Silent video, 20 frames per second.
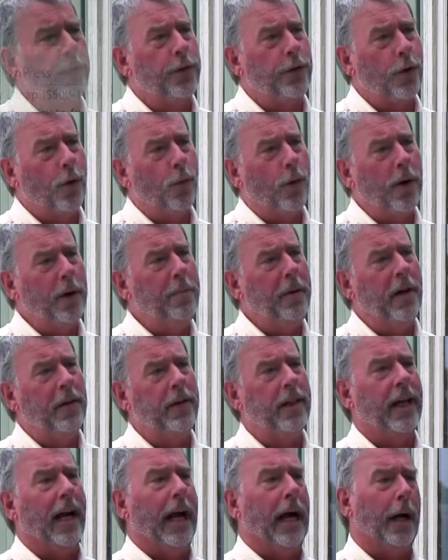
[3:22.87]
So what
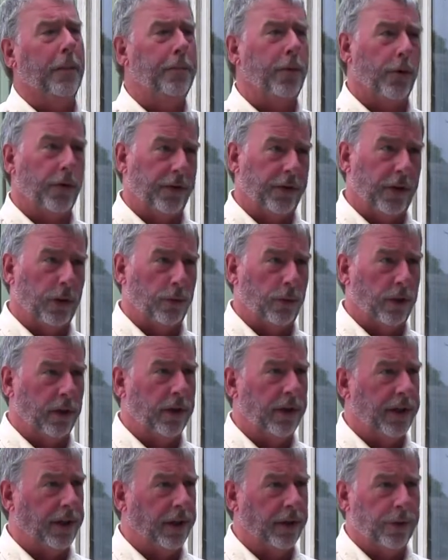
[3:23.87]
about the apples that we're
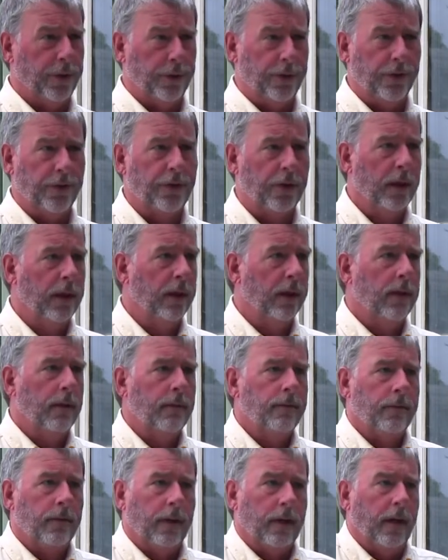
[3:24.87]
going to use?
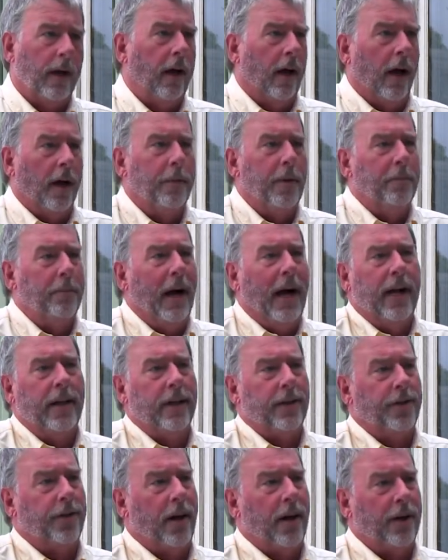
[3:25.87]
I'm a
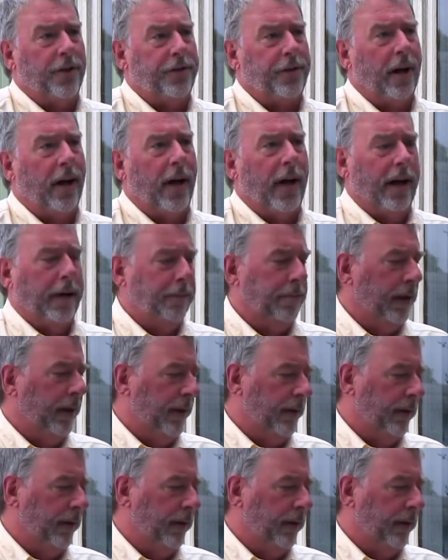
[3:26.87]
Macintosh guy, but